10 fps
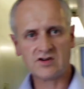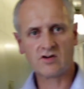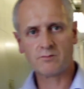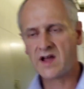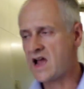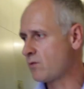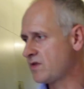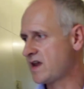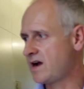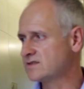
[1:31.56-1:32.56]
you compare
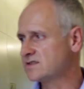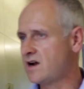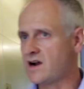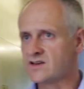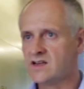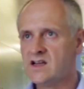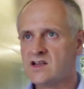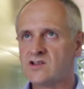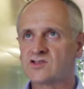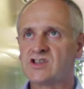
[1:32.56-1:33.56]
with the outside,
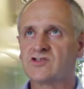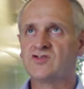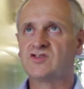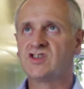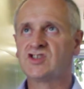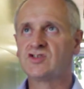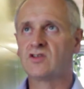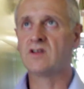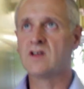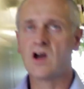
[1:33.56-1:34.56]
you'll see a
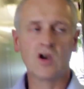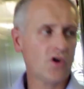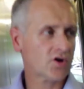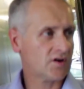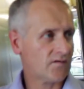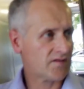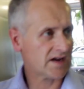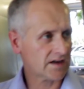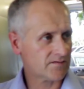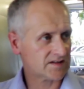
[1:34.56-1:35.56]
traditional look and
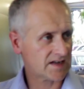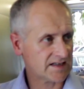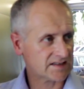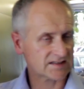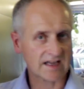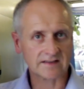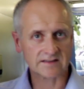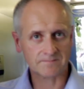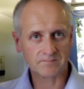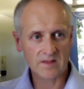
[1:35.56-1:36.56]
feel of a data center.
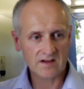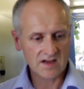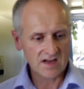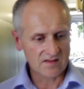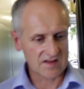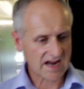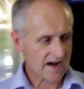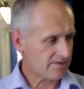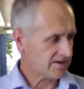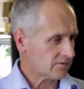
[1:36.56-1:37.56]
The
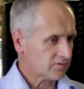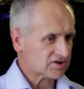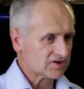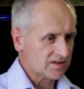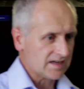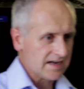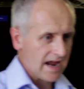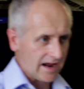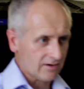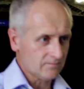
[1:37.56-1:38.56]
area that we're stood in
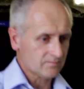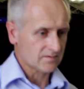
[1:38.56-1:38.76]
now